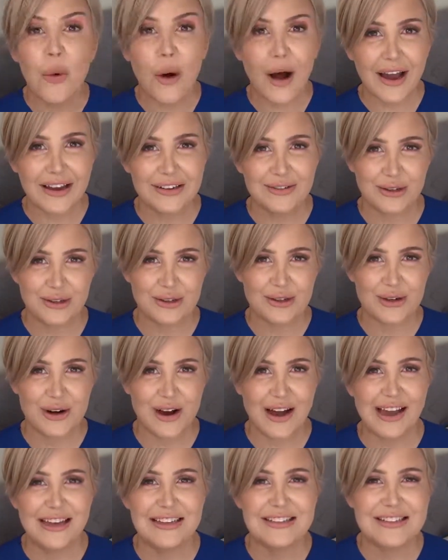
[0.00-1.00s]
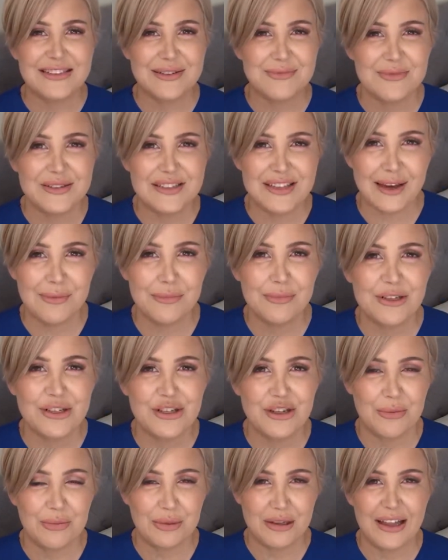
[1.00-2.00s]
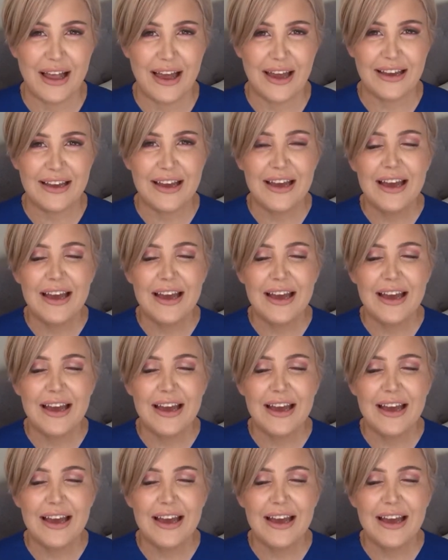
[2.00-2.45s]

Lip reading: why not try some temperature play?